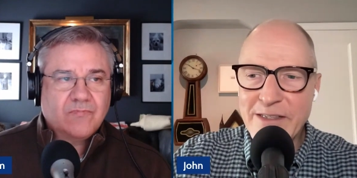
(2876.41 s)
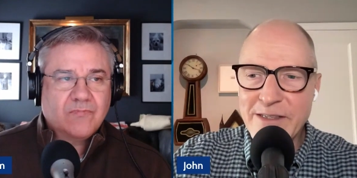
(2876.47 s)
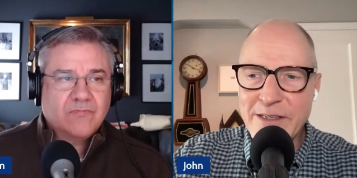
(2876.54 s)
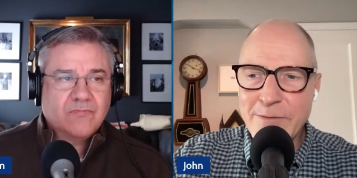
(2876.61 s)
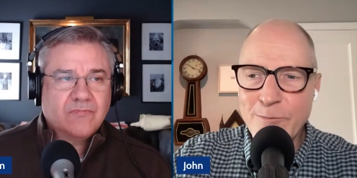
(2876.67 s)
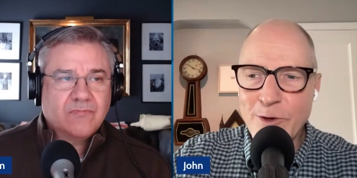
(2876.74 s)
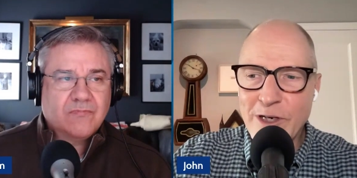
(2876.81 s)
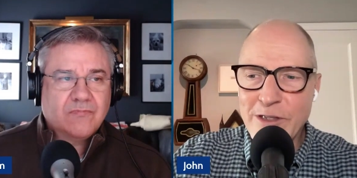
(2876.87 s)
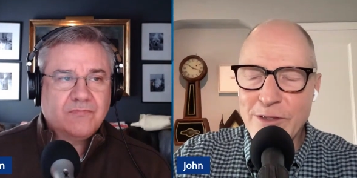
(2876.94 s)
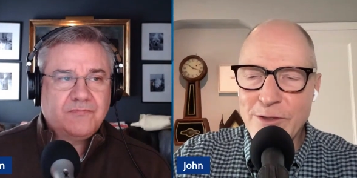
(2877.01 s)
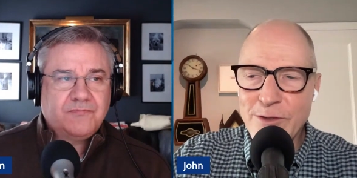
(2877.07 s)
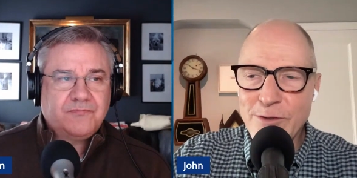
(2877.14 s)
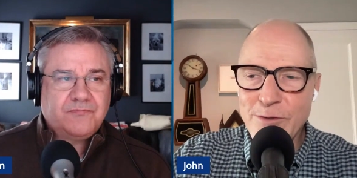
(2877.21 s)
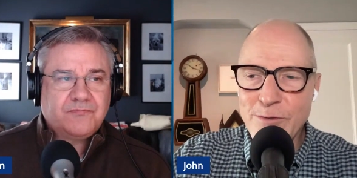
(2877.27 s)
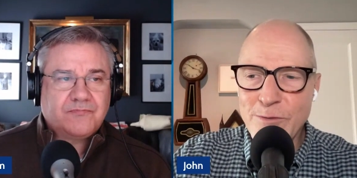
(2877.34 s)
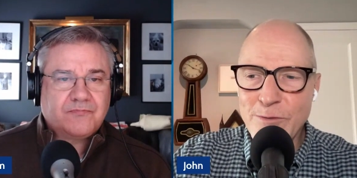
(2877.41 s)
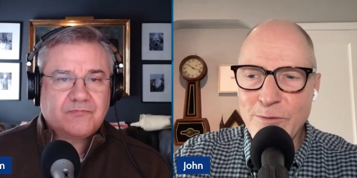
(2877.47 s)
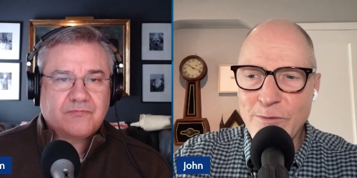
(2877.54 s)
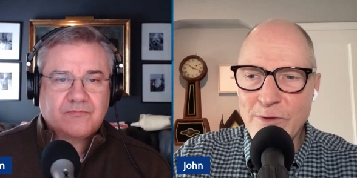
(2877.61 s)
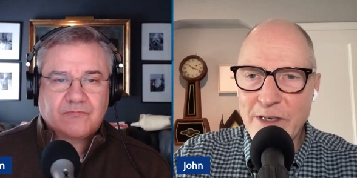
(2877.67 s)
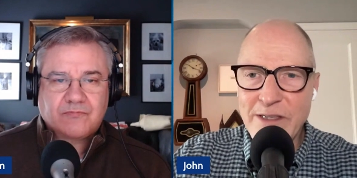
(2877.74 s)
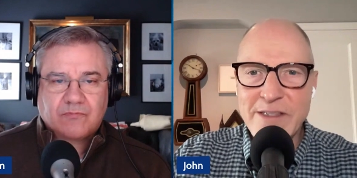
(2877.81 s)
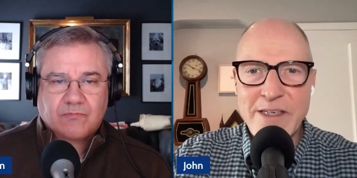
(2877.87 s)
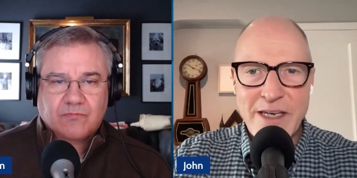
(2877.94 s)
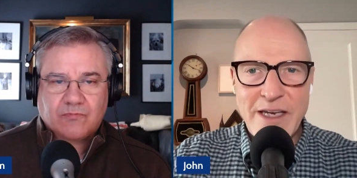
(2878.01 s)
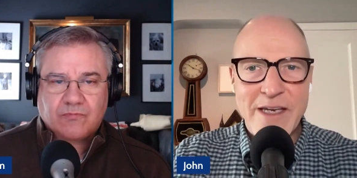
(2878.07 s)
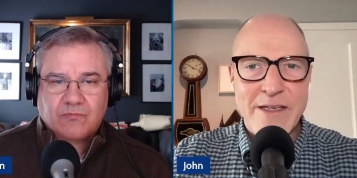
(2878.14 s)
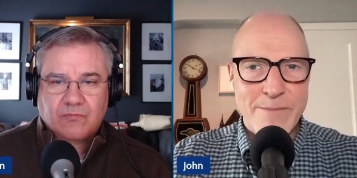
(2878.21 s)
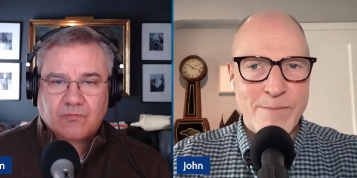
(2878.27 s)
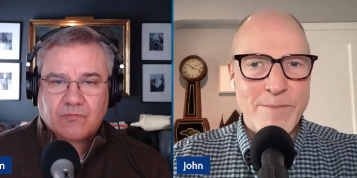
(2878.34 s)
Speaker 1: that want to, as
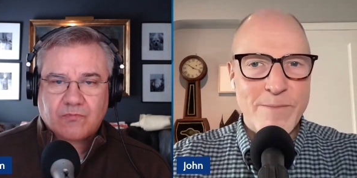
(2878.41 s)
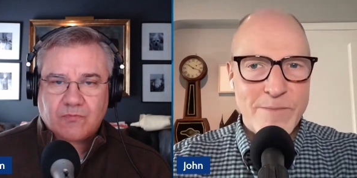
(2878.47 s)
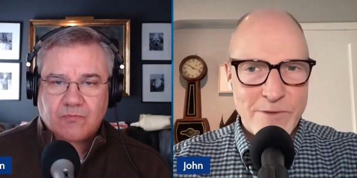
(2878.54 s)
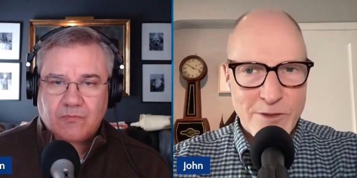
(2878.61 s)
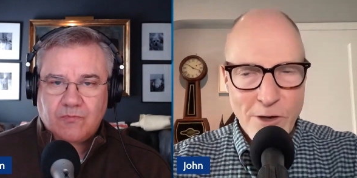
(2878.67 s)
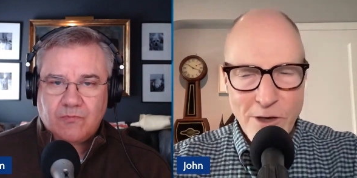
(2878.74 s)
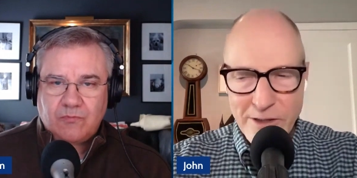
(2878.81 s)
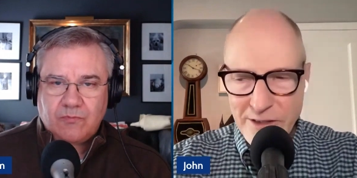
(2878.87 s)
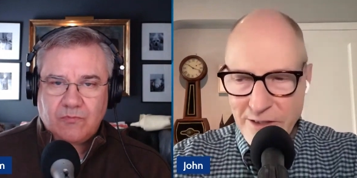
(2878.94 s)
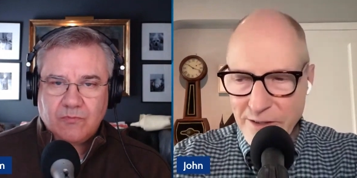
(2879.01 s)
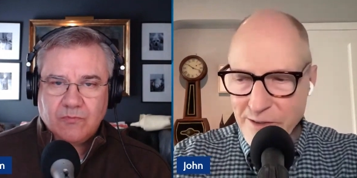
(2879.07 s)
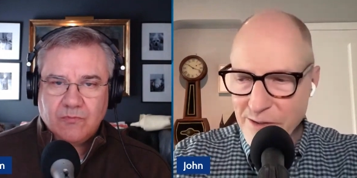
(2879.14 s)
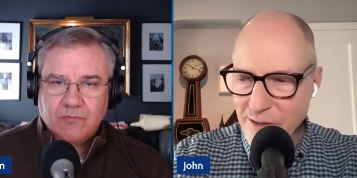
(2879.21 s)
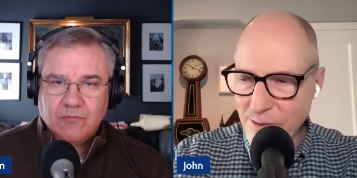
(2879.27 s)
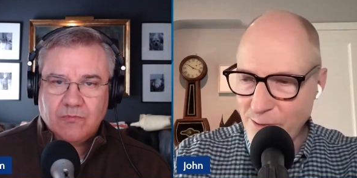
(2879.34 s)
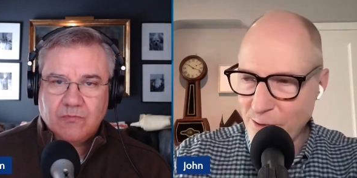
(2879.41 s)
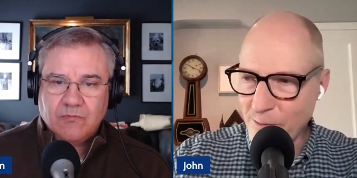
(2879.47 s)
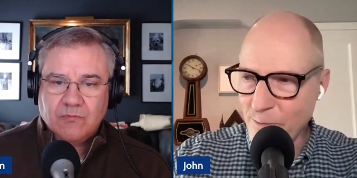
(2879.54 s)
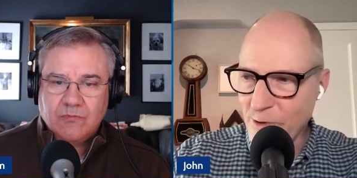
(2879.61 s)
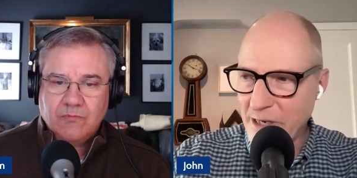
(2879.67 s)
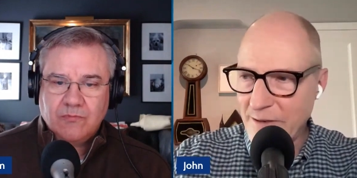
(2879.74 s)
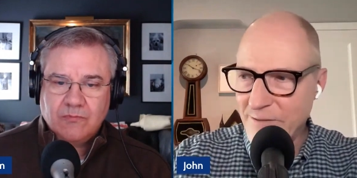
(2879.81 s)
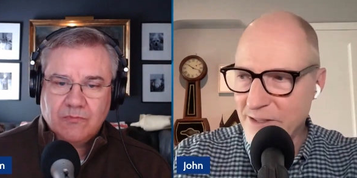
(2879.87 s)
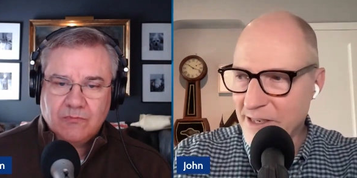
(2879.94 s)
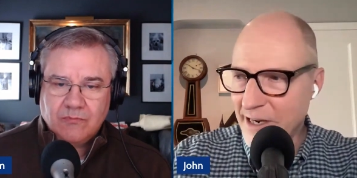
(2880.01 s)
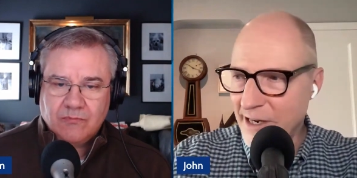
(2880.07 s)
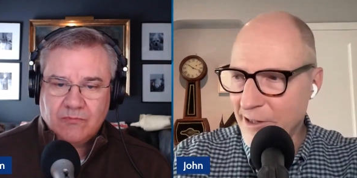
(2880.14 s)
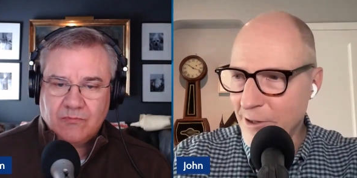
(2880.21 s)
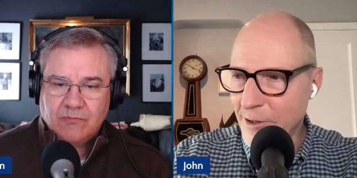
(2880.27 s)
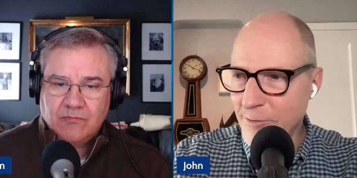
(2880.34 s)
again. talk to this consumer and have a
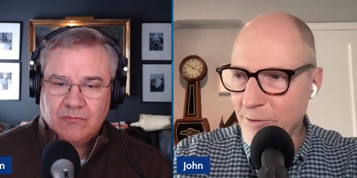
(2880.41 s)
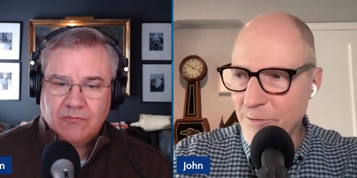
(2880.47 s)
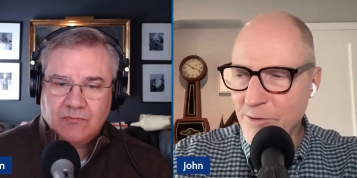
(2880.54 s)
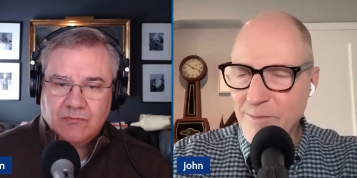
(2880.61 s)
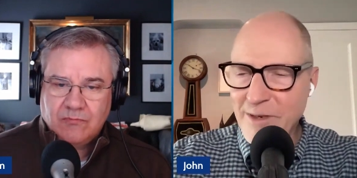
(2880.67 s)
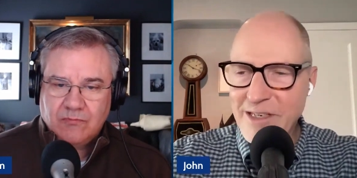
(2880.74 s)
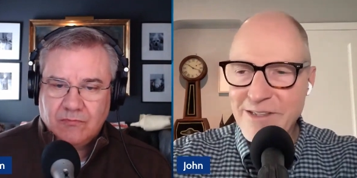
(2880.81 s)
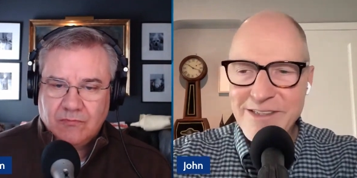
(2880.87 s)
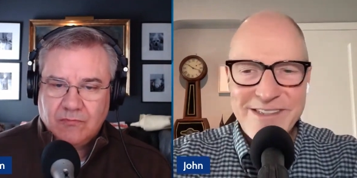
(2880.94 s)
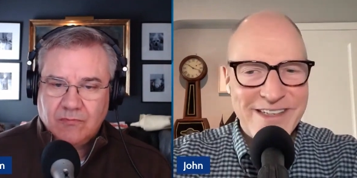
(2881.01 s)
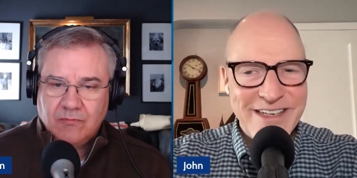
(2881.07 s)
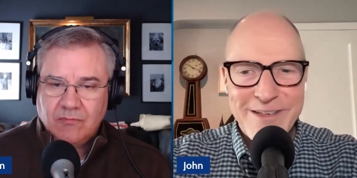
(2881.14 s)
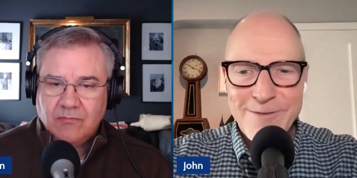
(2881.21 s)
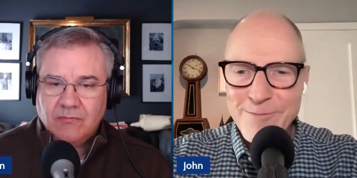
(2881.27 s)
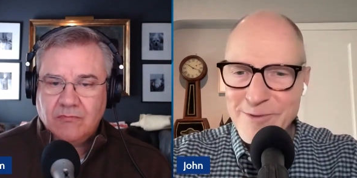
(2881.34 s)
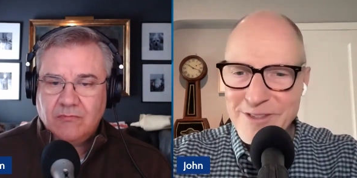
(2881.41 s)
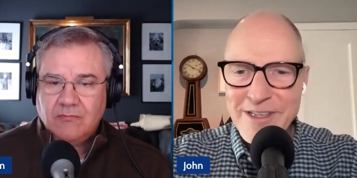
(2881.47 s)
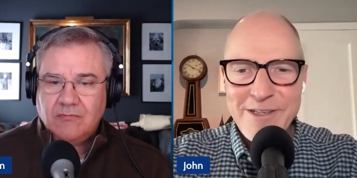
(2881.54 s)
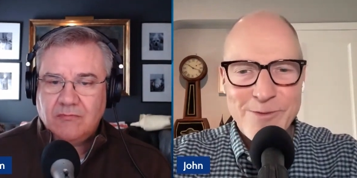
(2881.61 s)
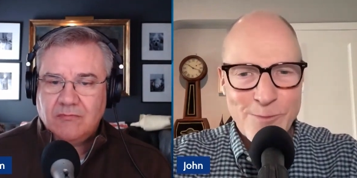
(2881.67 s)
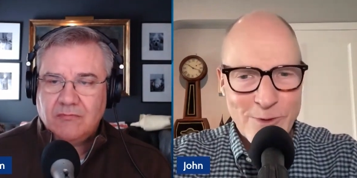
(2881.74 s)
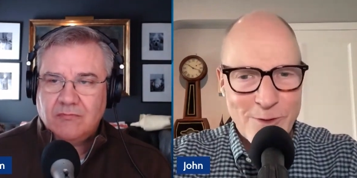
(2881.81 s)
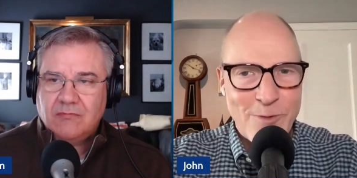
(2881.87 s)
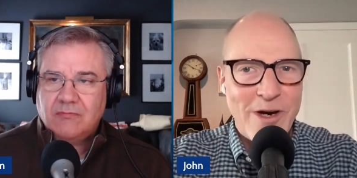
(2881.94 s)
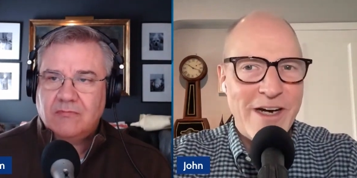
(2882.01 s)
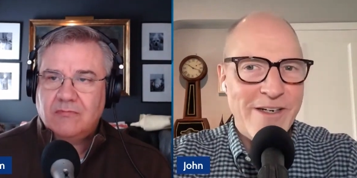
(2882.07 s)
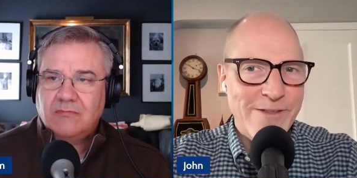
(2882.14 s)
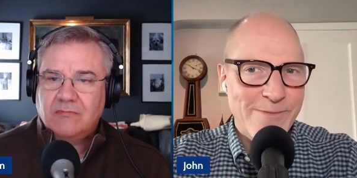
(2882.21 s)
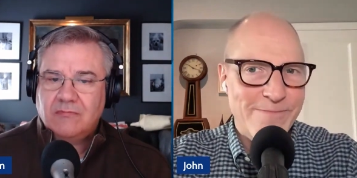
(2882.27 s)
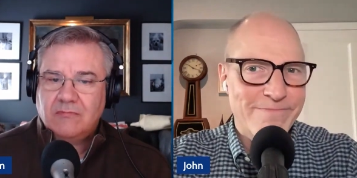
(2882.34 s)
dialogue with them. I just think it does
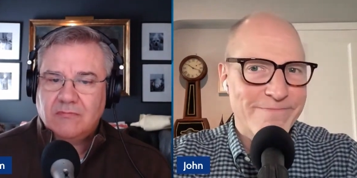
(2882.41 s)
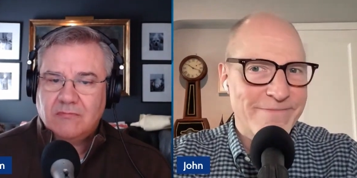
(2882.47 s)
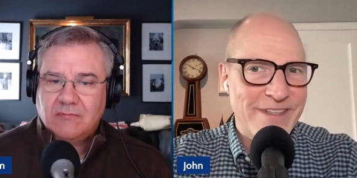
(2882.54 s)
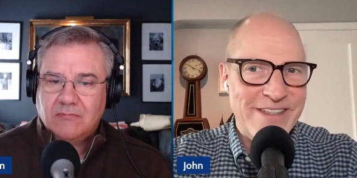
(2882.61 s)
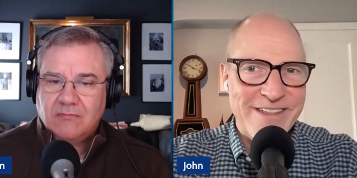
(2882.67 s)
require, it's